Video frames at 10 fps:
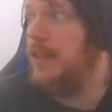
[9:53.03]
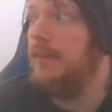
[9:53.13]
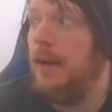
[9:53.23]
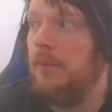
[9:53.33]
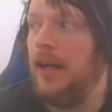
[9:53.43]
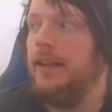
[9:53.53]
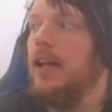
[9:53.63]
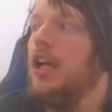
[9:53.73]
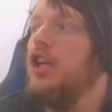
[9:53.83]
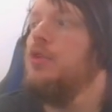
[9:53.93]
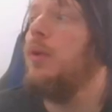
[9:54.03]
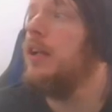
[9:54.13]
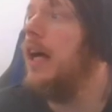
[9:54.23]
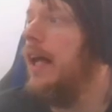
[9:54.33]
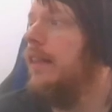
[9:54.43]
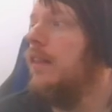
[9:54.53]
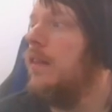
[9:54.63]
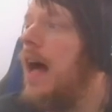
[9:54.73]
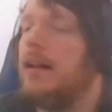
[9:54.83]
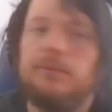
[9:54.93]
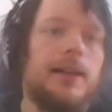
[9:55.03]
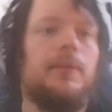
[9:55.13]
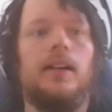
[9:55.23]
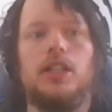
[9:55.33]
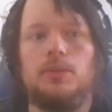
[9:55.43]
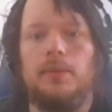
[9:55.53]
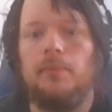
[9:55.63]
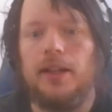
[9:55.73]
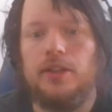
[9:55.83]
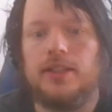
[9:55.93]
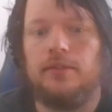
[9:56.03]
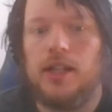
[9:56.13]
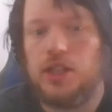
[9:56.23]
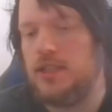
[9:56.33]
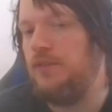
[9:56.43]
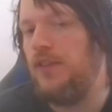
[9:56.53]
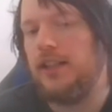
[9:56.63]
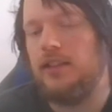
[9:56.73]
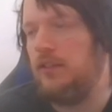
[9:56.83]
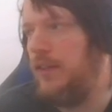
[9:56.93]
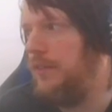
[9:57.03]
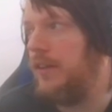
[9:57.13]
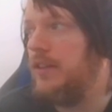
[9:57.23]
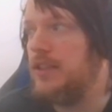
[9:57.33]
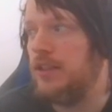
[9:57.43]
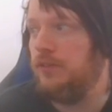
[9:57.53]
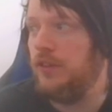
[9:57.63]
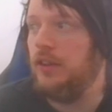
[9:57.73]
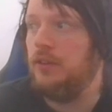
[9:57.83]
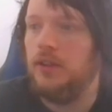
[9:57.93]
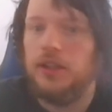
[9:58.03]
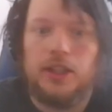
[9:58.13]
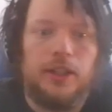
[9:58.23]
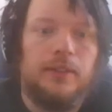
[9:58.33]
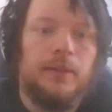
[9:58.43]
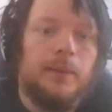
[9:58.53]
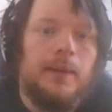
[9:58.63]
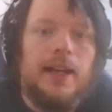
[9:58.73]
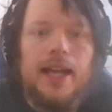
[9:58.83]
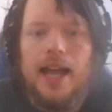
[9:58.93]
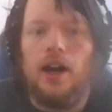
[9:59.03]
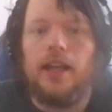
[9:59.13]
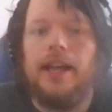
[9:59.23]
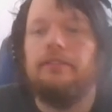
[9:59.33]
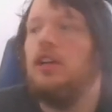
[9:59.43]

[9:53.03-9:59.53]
that in mind. You are not locked by Punishment by using Resh's effect in the graveyard. So really, really good. Now again,